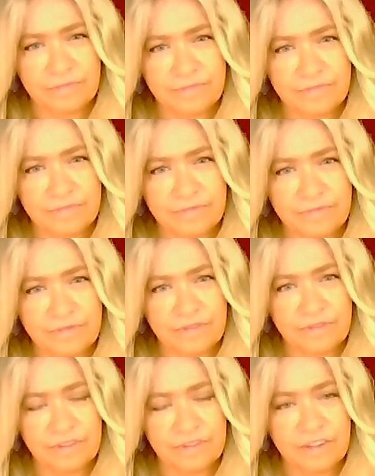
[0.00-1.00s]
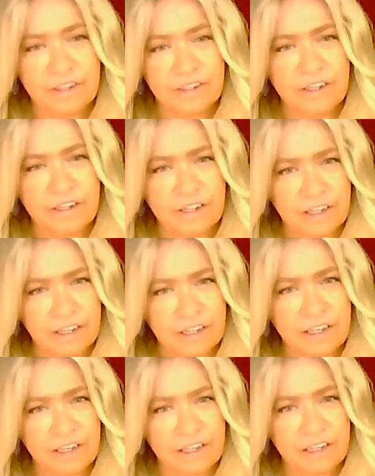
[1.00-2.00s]

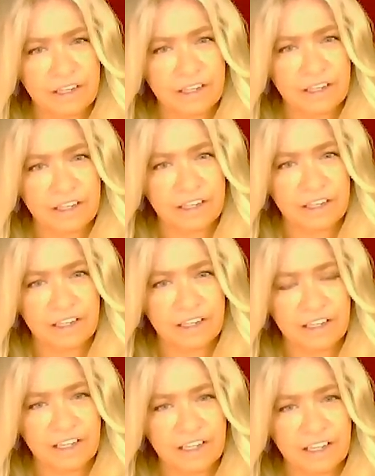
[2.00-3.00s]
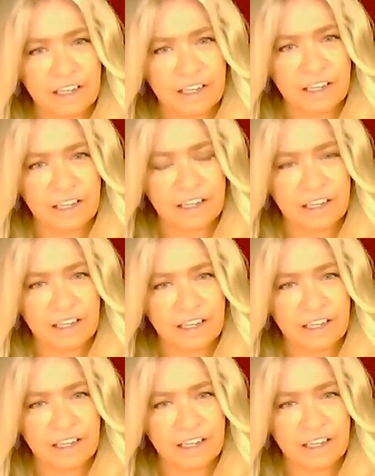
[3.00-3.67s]
[no speech]